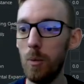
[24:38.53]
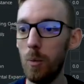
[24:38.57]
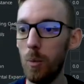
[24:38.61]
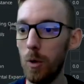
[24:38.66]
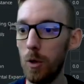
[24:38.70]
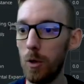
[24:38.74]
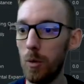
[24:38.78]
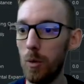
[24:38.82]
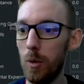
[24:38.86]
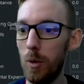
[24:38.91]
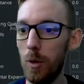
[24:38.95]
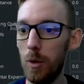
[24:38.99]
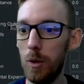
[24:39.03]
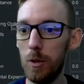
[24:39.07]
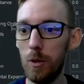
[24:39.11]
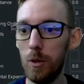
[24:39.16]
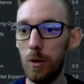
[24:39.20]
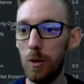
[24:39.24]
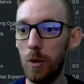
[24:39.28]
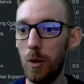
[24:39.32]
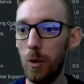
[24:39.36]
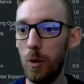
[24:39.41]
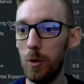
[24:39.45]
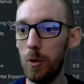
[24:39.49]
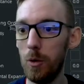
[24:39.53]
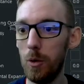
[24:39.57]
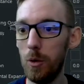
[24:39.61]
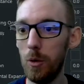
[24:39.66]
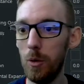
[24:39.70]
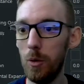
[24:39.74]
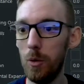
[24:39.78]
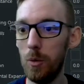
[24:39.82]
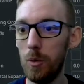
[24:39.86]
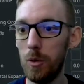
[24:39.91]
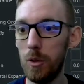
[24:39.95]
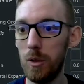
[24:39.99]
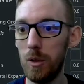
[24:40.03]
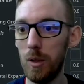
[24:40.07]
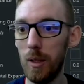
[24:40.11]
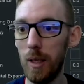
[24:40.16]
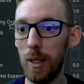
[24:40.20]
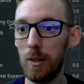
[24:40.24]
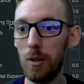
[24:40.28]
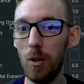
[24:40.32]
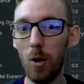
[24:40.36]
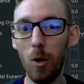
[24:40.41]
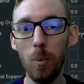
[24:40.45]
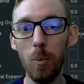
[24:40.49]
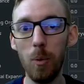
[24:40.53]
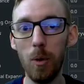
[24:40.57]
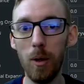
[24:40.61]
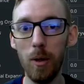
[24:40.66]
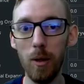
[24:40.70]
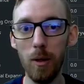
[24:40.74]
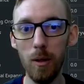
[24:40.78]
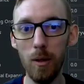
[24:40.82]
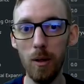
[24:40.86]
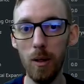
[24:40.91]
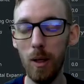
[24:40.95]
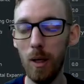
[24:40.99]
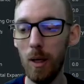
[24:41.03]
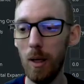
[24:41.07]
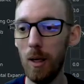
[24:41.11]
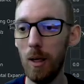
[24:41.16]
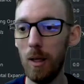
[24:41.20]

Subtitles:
We're going to go to select our printer